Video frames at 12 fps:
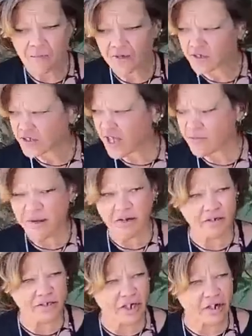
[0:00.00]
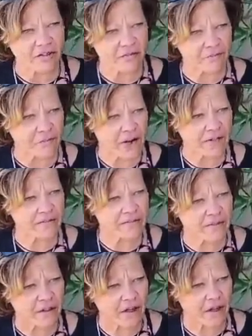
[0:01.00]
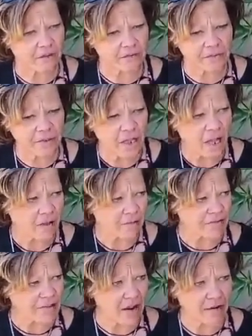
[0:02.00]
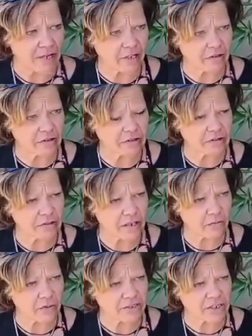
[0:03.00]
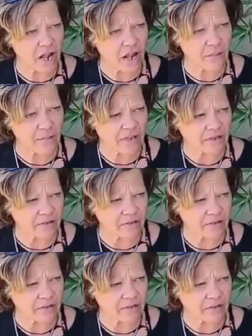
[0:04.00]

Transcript: Um, I just came out here to check on some friends. Um, I was down here at one time,